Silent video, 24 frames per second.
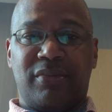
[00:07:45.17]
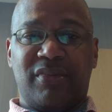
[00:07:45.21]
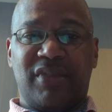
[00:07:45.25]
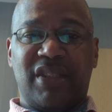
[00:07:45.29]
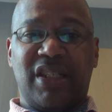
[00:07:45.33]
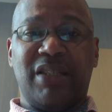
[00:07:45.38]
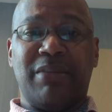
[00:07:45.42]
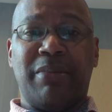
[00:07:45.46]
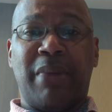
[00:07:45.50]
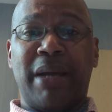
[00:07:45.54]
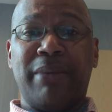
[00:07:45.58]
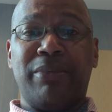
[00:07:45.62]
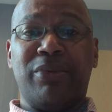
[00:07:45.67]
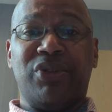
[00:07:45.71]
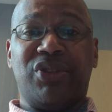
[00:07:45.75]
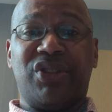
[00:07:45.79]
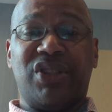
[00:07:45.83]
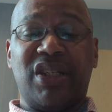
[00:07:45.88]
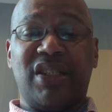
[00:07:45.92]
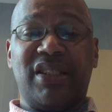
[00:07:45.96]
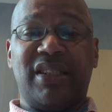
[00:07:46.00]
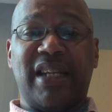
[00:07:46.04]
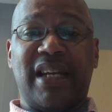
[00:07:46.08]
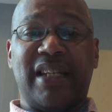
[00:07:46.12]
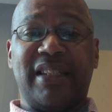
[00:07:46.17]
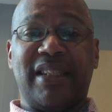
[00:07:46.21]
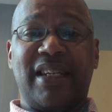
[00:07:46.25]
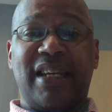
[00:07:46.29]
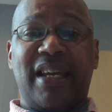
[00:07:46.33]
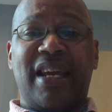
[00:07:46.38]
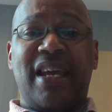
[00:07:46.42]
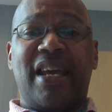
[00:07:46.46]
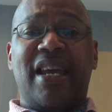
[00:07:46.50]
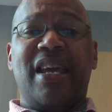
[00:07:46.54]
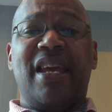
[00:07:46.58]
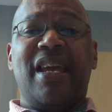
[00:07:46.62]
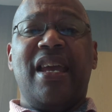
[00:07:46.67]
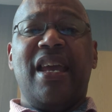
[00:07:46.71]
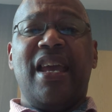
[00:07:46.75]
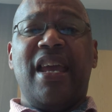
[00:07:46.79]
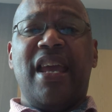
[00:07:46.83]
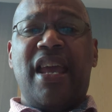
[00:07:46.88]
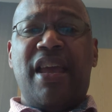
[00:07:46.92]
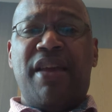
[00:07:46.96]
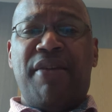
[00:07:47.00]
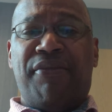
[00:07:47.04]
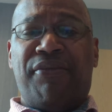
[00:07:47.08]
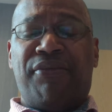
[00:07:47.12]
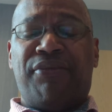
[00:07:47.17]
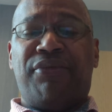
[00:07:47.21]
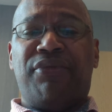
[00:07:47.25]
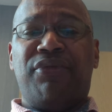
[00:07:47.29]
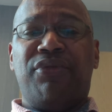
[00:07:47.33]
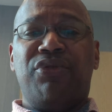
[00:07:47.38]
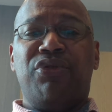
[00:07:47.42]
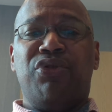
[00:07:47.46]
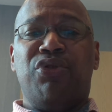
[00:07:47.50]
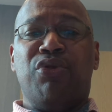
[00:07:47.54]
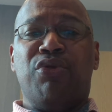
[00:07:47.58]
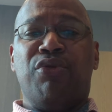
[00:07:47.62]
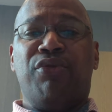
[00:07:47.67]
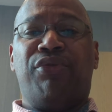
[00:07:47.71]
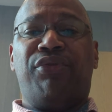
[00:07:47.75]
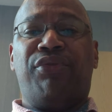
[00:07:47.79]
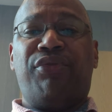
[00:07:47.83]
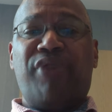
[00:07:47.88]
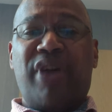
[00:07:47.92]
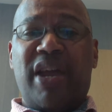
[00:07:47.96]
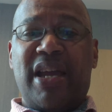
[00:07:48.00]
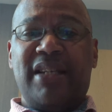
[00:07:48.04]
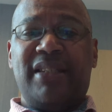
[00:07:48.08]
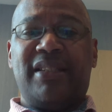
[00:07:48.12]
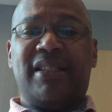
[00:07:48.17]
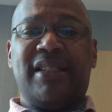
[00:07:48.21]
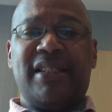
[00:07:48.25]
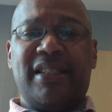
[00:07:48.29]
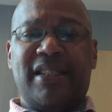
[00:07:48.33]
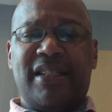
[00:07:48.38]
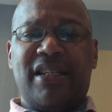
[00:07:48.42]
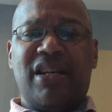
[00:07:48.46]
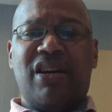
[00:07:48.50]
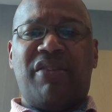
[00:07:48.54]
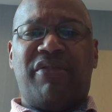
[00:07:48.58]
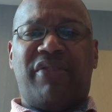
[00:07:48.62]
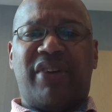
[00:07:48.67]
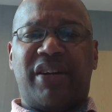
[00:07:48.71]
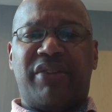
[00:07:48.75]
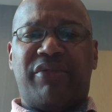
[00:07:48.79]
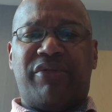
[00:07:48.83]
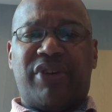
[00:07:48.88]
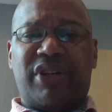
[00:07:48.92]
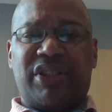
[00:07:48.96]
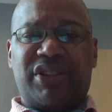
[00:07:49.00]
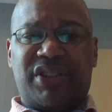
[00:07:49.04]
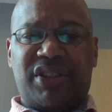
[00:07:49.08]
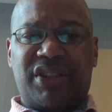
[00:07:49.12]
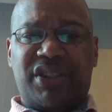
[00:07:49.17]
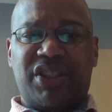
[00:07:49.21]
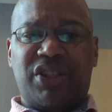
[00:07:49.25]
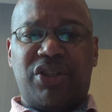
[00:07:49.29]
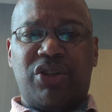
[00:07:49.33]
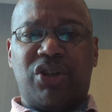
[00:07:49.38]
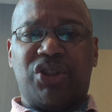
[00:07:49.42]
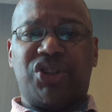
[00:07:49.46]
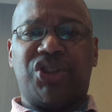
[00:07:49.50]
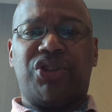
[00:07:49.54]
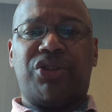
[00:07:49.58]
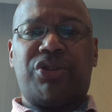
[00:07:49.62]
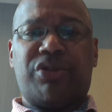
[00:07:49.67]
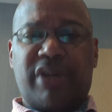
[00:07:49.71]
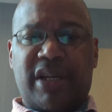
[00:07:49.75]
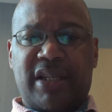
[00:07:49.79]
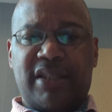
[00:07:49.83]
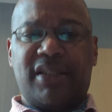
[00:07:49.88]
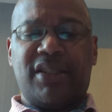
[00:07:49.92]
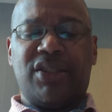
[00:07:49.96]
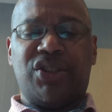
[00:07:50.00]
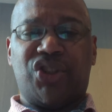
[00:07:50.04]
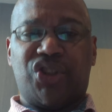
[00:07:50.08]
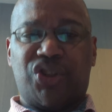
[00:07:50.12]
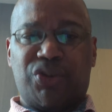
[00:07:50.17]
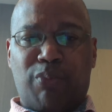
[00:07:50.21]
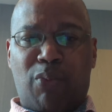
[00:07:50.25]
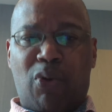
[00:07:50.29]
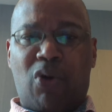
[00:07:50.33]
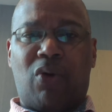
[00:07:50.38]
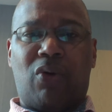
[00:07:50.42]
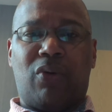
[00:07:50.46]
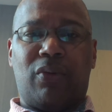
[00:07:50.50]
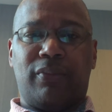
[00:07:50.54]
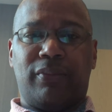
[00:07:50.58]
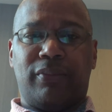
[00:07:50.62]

the Bible says that if you faint in the day of adversity, your strength is small.